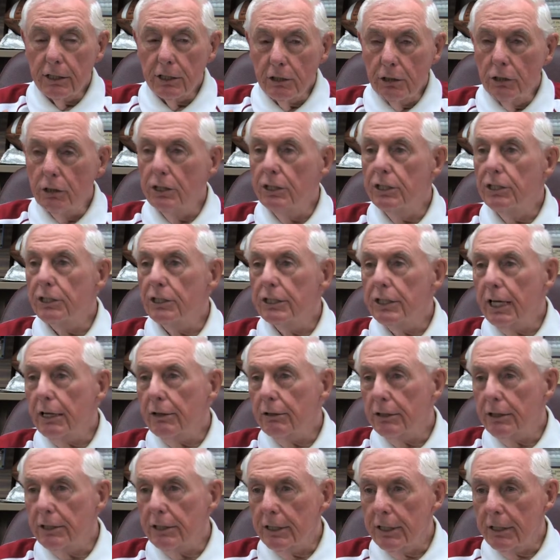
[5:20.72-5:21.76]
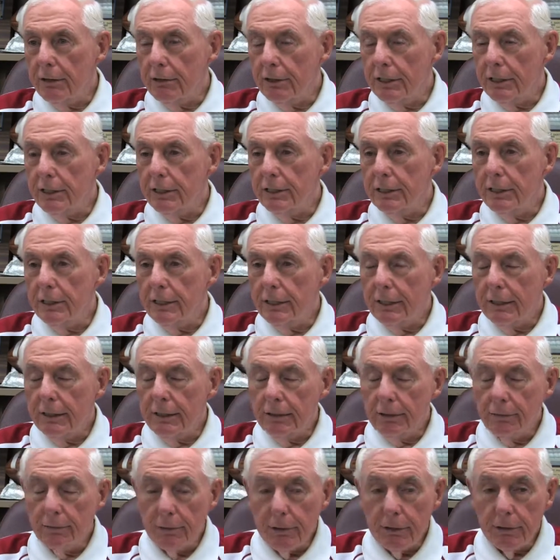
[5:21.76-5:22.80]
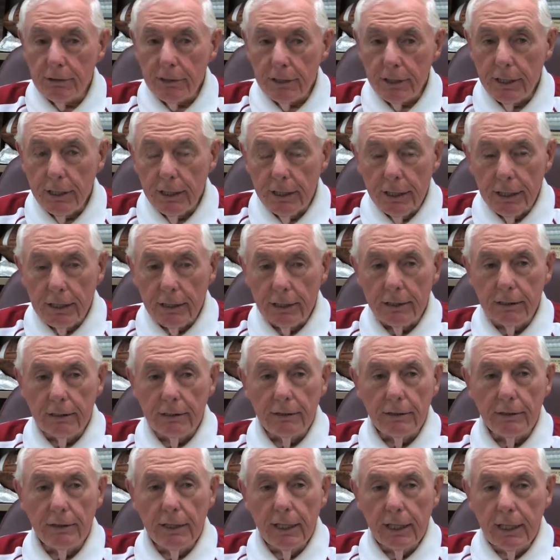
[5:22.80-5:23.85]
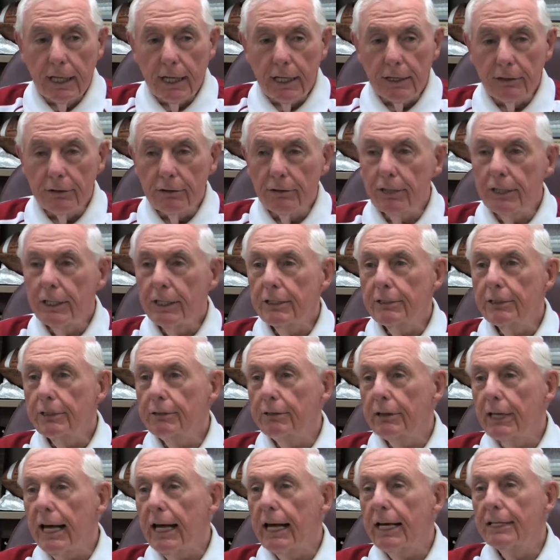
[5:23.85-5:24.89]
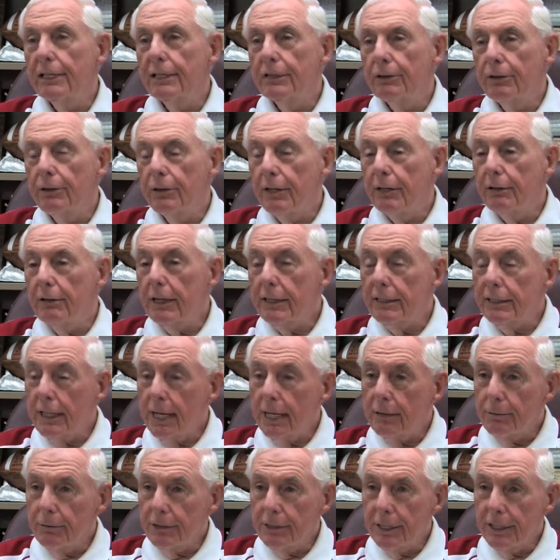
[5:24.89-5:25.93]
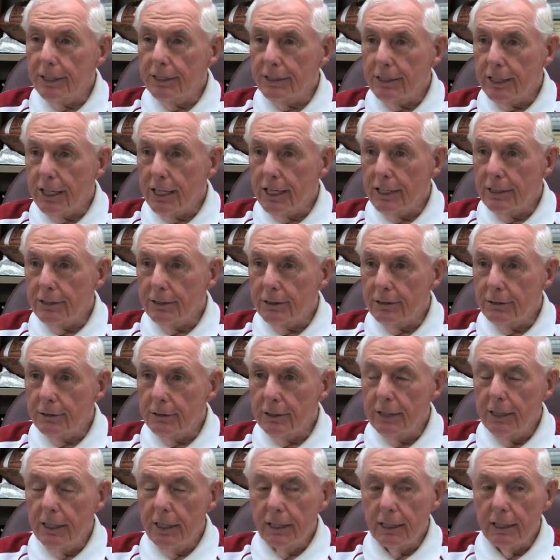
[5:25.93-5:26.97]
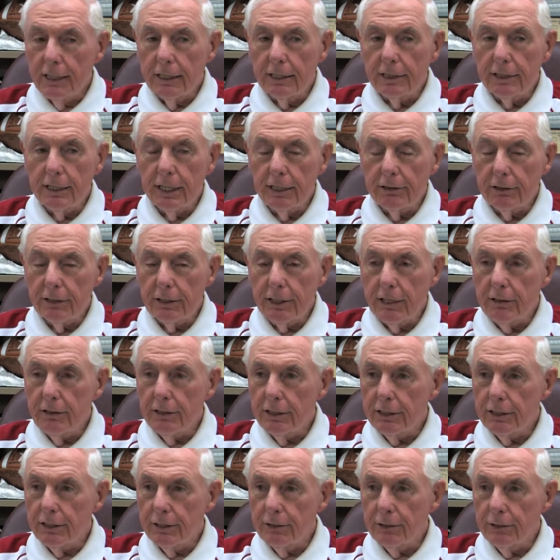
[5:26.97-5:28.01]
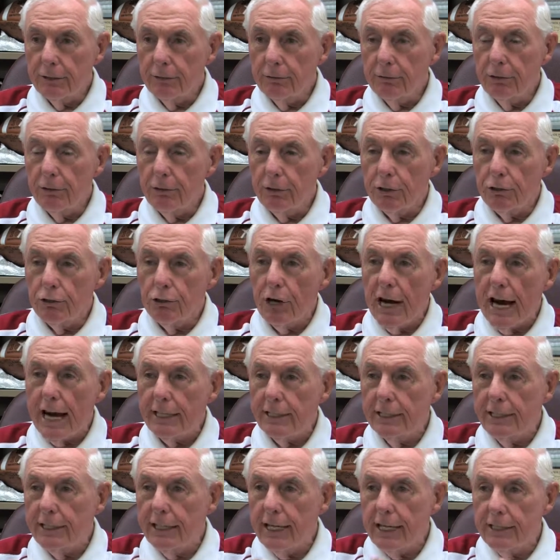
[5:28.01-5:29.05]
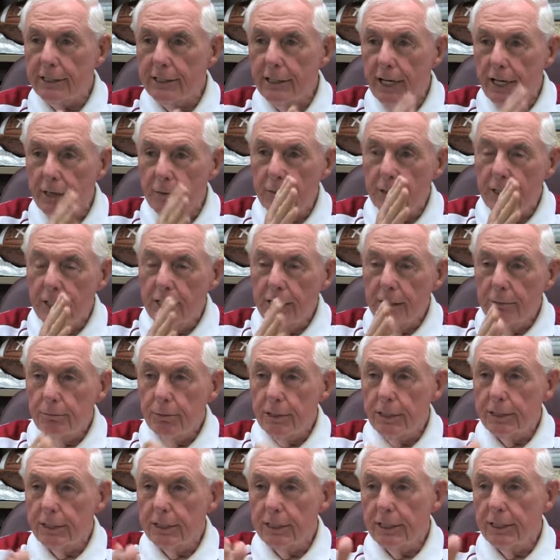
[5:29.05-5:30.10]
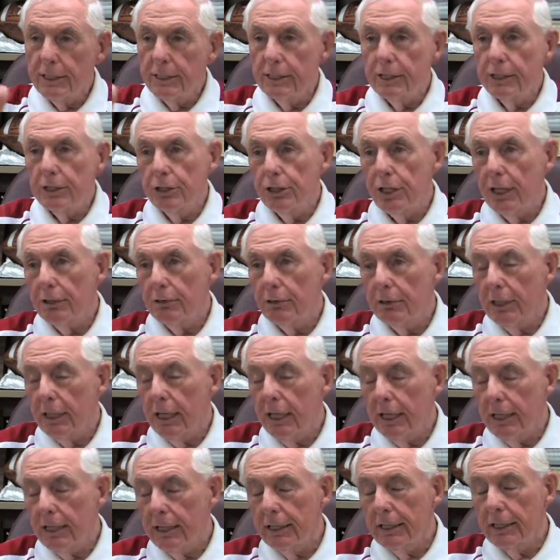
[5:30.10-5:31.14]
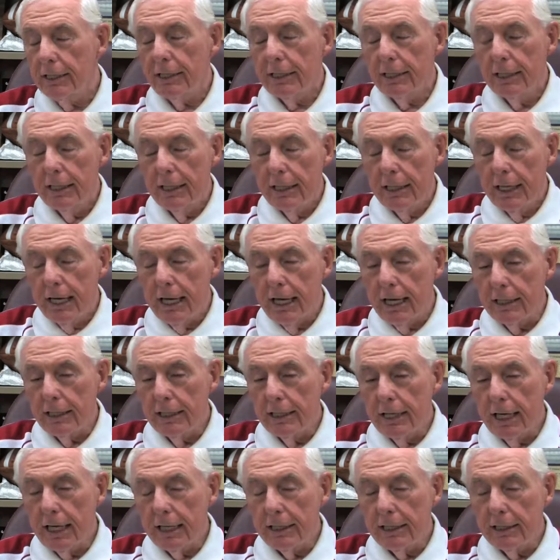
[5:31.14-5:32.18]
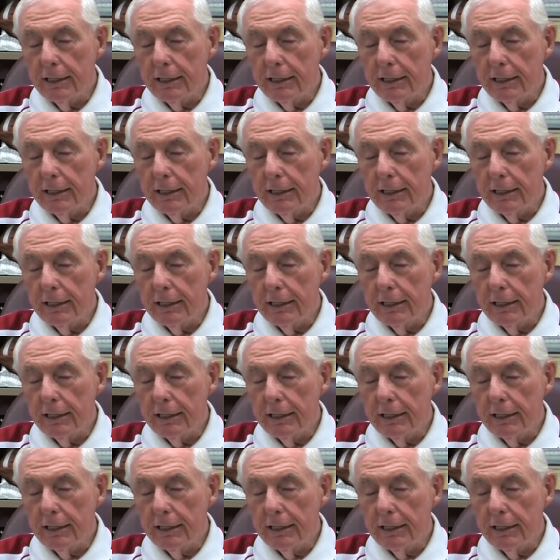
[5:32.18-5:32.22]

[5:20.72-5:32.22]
good secretaries. Mary had 3 years of Latin and all of that type of thing as a high school secretarial student. We were tracked at that time, business, general, and the